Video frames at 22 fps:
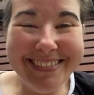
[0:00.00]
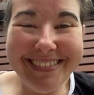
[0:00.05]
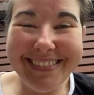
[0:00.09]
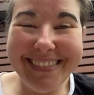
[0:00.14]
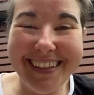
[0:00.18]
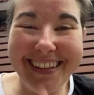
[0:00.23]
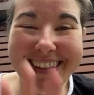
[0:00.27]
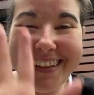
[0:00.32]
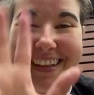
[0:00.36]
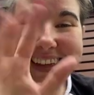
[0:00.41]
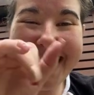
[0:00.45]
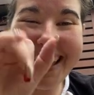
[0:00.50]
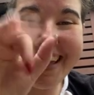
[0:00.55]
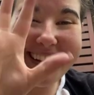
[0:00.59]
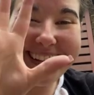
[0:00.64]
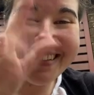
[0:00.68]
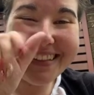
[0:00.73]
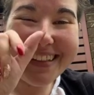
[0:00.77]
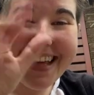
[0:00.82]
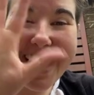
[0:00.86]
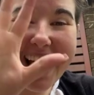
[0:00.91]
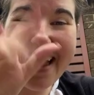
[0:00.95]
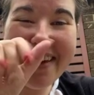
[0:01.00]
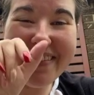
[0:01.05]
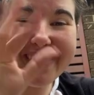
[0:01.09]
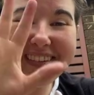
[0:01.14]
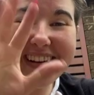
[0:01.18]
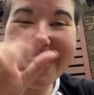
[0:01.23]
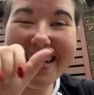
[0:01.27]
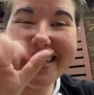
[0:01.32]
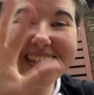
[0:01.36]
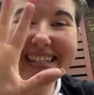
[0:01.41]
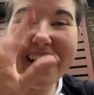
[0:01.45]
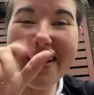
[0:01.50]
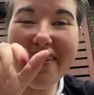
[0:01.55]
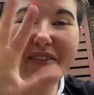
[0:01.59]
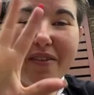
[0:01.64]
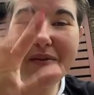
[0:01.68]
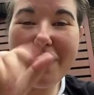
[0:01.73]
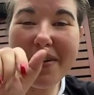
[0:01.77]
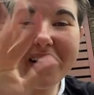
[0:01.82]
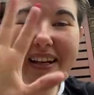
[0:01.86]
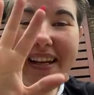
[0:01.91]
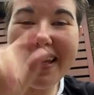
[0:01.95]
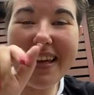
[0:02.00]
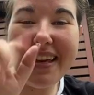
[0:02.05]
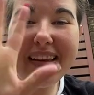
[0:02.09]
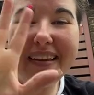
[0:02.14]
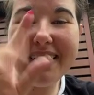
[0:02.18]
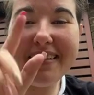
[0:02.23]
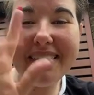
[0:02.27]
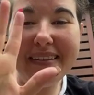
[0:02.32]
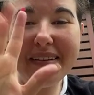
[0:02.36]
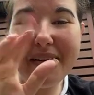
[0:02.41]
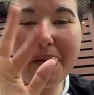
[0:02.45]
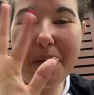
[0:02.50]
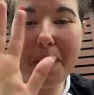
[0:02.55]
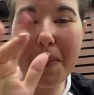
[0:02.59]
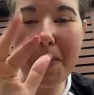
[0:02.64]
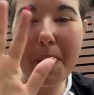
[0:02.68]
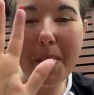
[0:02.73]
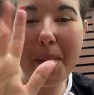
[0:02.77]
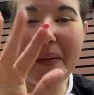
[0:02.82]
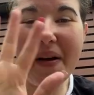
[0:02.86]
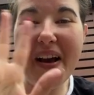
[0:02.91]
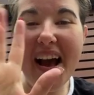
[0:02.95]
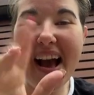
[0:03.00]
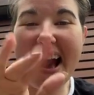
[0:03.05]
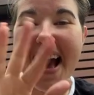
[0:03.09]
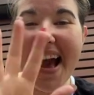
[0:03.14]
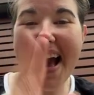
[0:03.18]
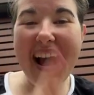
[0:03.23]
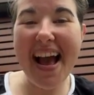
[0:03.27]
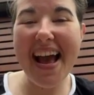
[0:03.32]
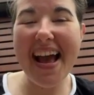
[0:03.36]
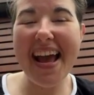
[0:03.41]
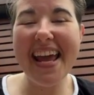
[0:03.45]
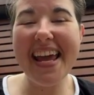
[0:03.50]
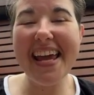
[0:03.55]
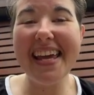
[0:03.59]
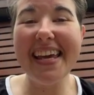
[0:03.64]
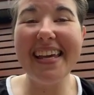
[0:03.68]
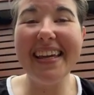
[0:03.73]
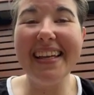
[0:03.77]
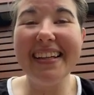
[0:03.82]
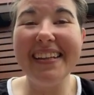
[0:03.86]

Okay. Have a great day, everybody. Bye.